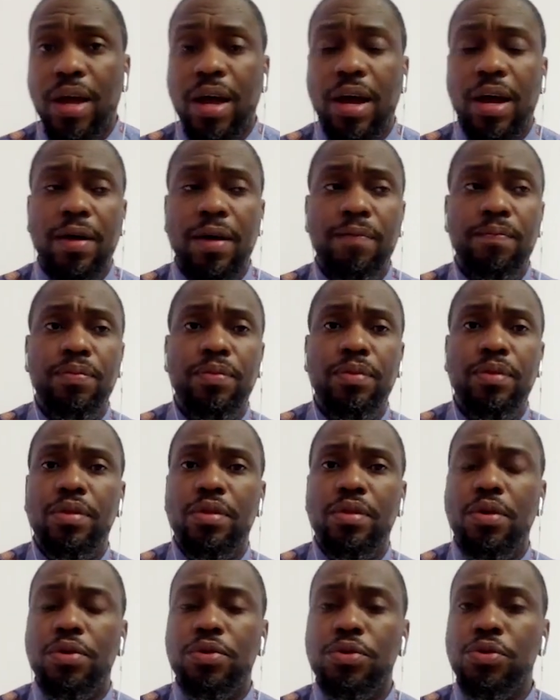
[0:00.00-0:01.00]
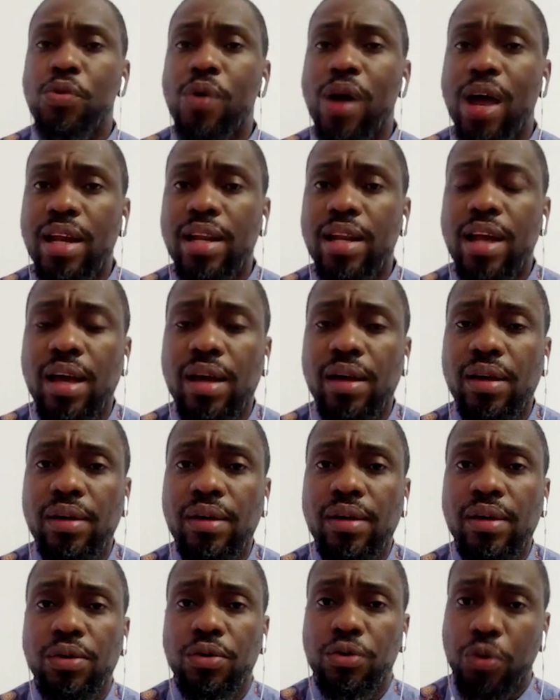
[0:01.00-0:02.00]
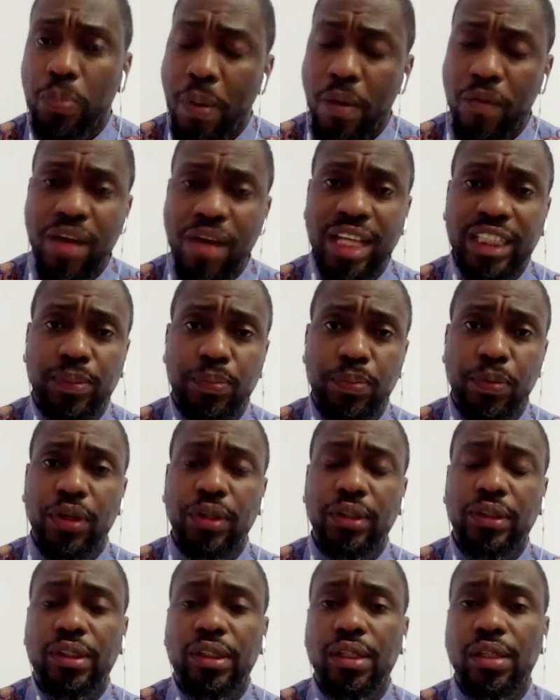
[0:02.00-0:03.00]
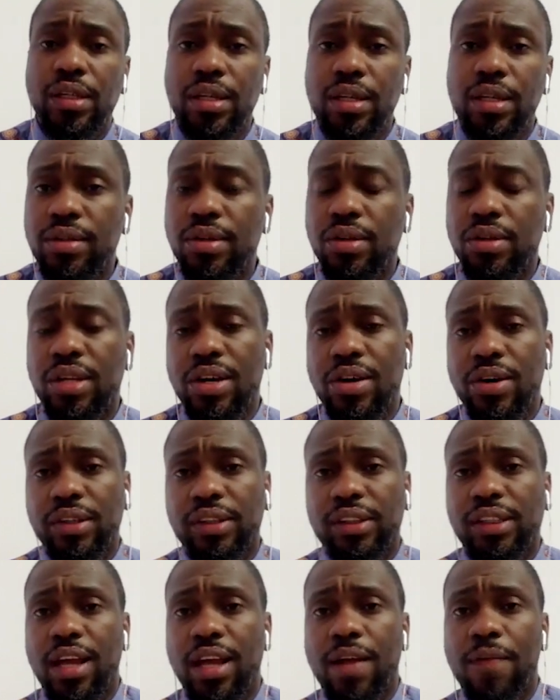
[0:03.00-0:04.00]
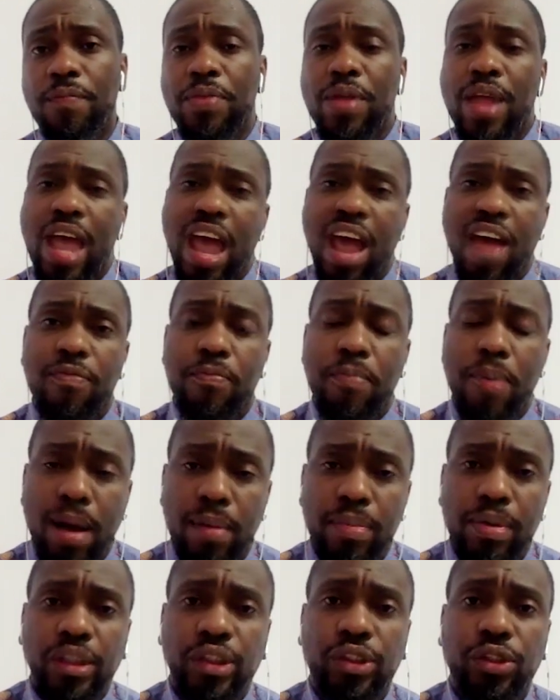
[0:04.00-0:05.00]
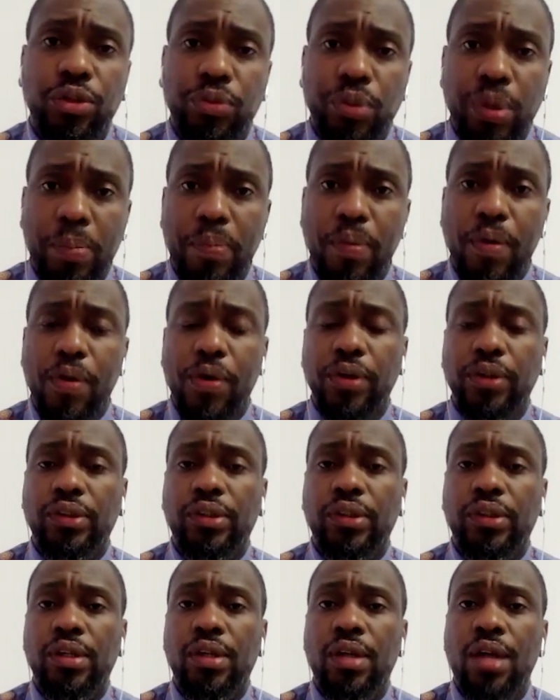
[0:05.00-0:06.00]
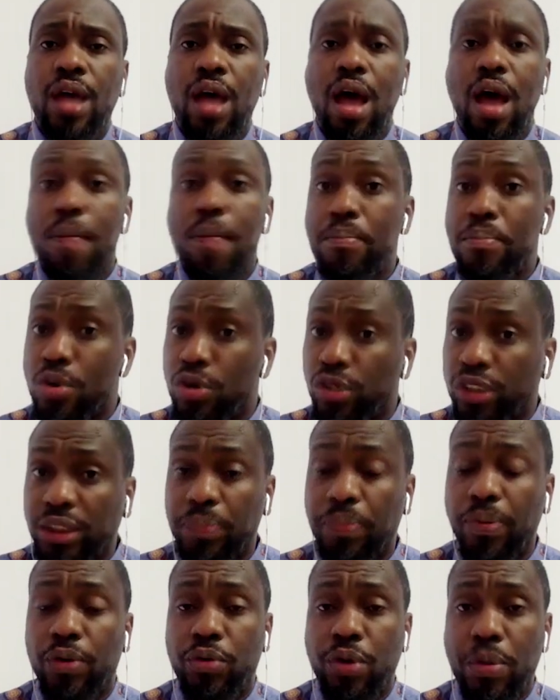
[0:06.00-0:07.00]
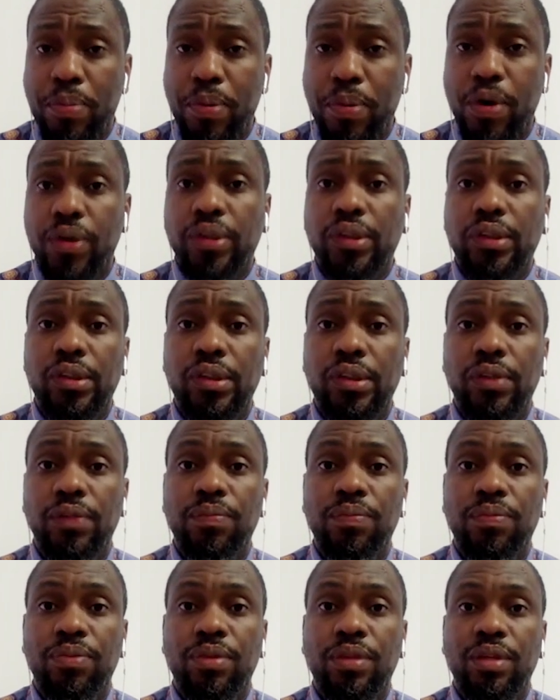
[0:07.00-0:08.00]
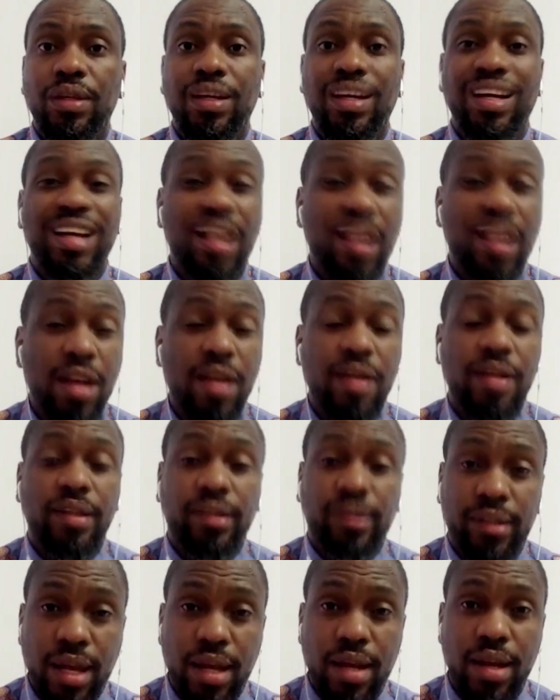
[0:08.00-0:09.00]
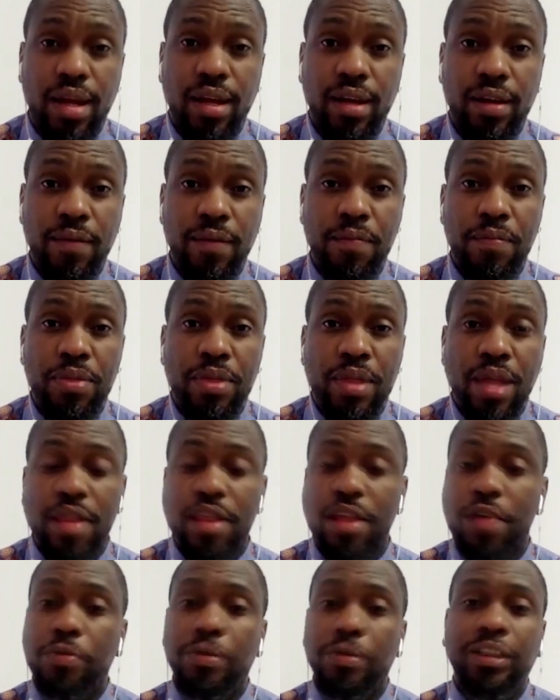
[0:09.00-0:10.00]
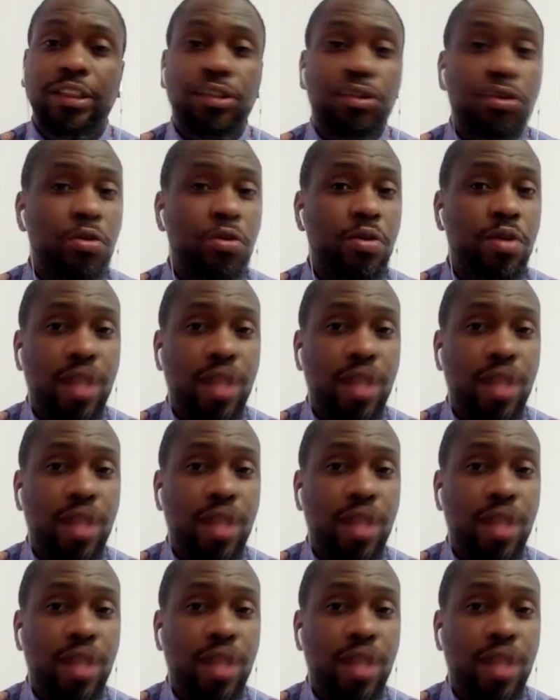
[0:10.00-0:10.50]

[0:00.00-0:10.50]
Um, the U N uh, group of experts in the D R C have published the reports, uh, multiple reports, clearly stating that there is no